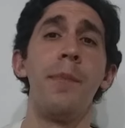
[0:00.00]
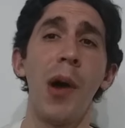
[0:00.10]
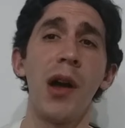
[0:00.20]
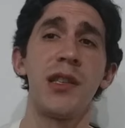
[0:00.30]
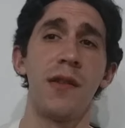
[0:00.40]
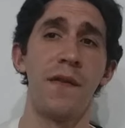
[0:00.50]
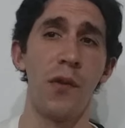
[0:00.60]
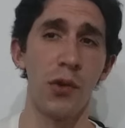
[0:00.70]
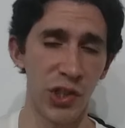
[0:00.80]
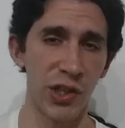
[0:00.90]
But
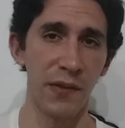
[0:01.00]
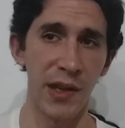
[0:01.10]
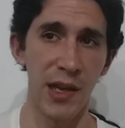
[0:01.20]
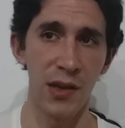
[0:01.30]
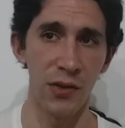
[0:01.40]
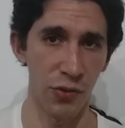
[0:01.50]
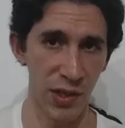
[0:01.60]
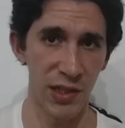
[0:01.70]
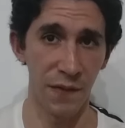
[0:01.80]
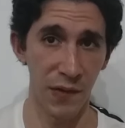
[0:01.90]
fortunately,
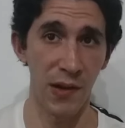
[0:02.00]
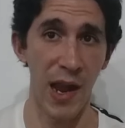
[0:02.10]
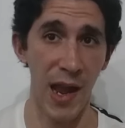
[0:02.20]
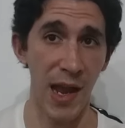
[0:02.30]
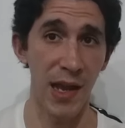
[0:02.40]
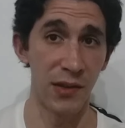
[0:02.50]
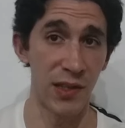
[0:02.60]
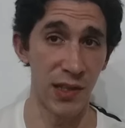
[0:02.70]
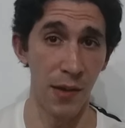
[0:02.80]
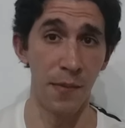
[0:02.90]
Christopher had
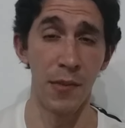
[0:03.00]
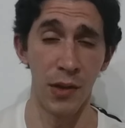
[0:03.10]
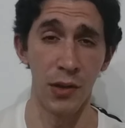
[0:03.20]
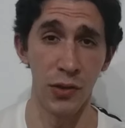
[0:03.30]
some